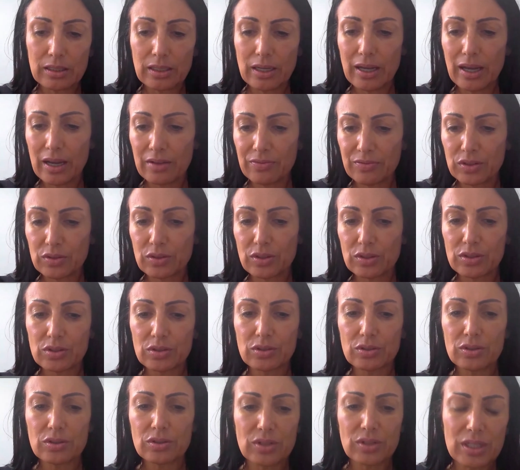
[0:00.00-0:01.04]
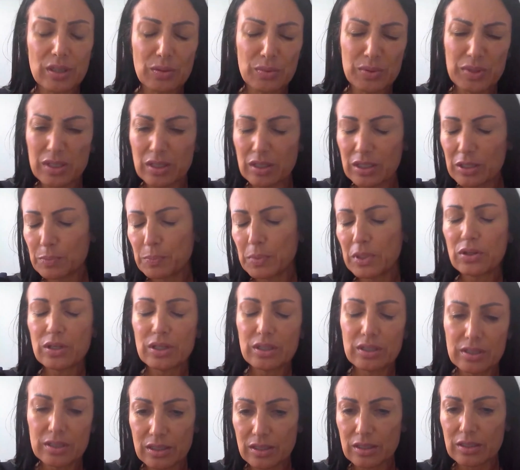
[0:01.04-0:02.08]
after the surgery, he was
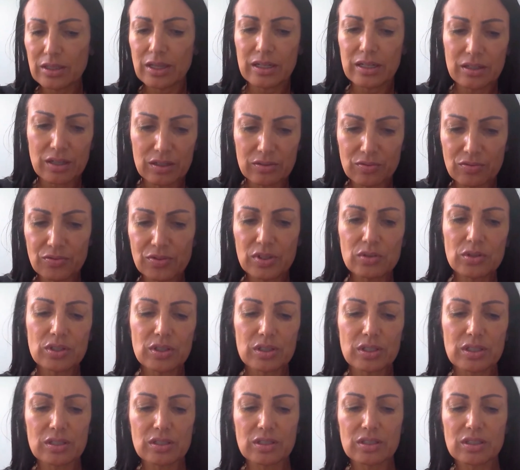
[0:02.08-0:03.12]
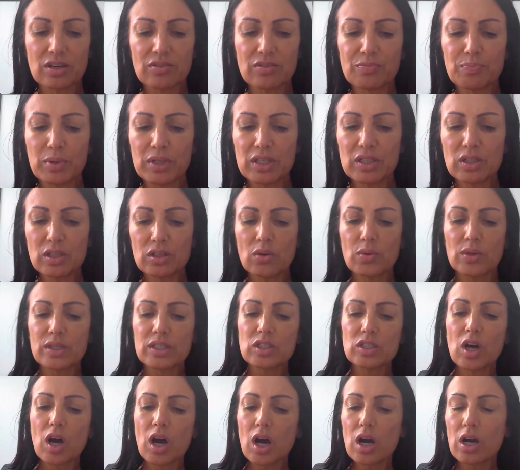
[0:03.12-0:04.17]
experiencing a lot of confusion and stuff. But,
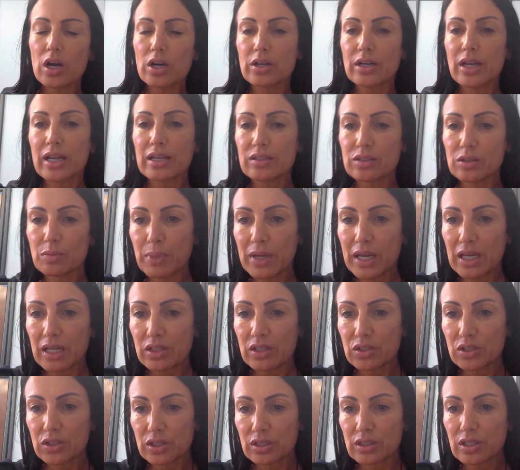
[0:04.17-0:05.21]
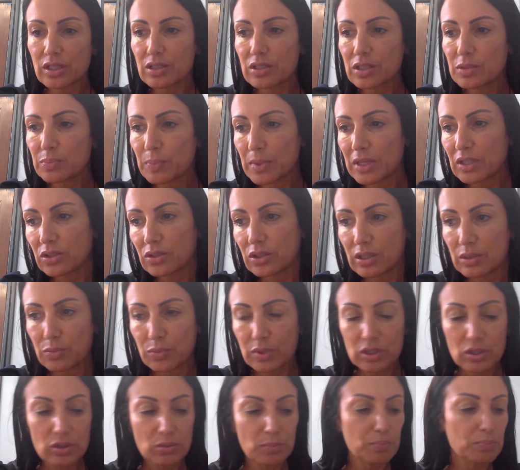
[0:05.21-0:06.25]
it's hard as a patient, especially
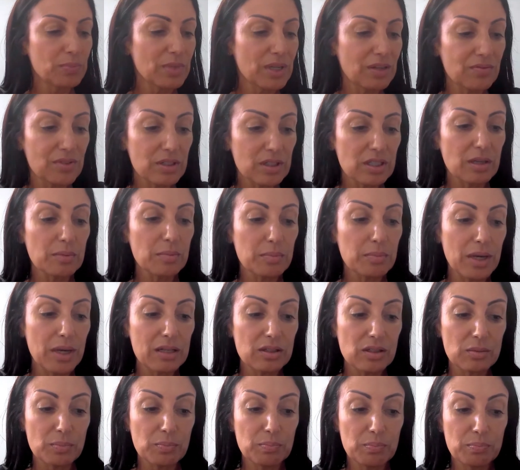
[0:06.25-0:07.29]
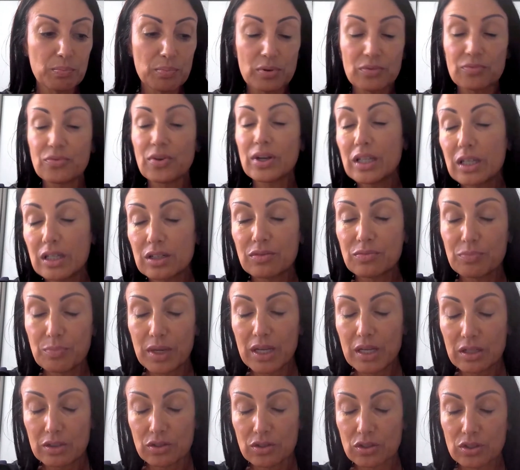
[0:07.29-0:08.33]
when you're given something as a preventative
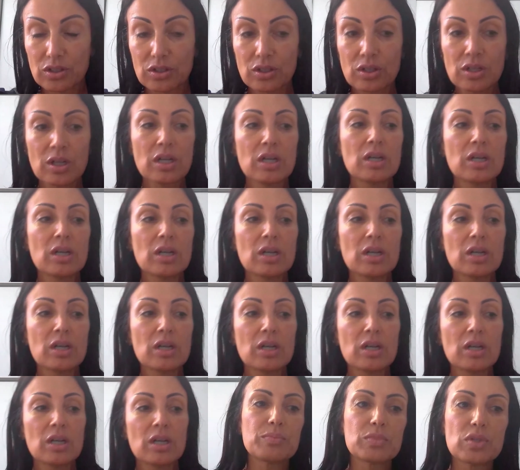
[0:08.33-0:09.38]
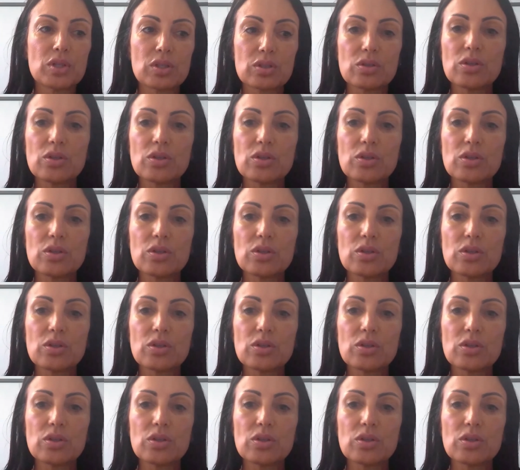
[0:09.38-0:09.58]
measure, to